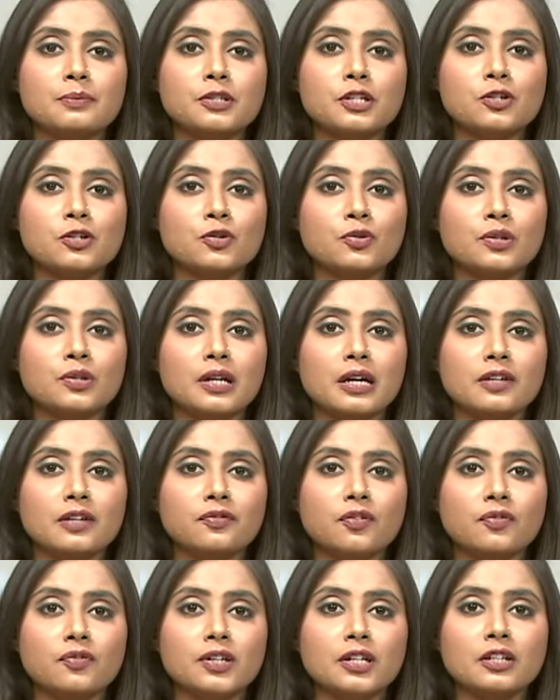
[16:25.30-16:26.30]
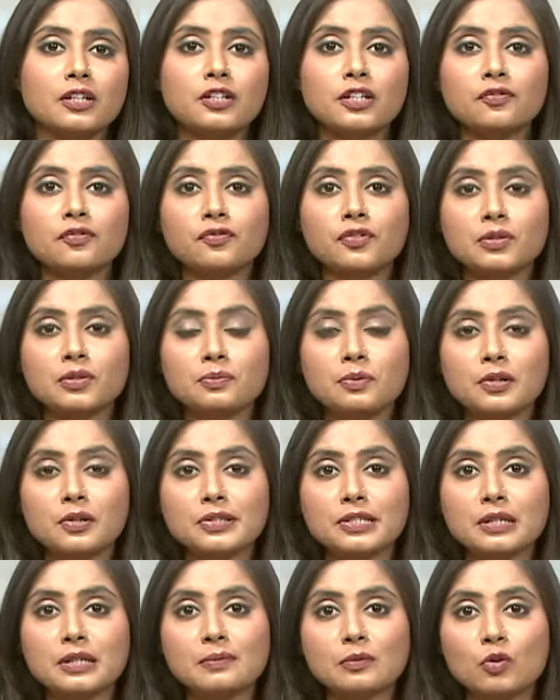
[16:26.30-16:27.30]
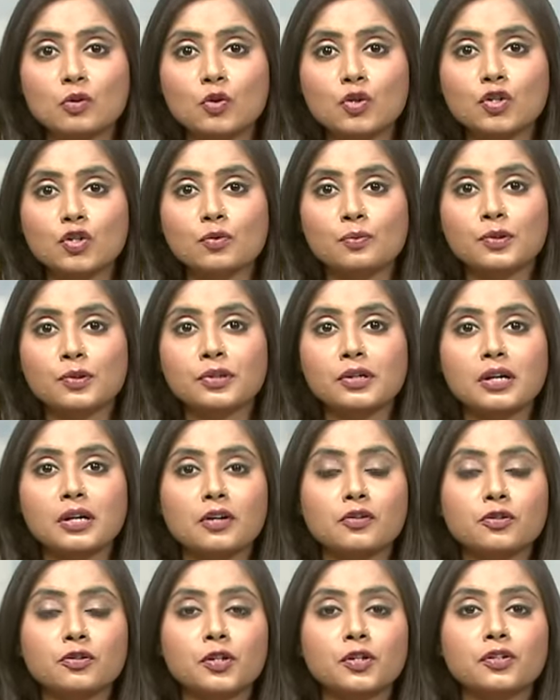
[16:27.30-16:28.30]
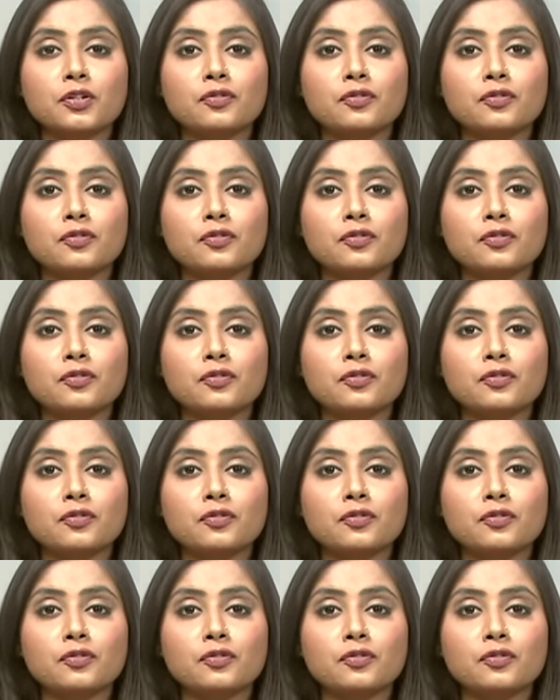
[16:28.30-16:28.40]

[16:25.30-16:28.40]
into the life of an Indian football team coach who put the country on the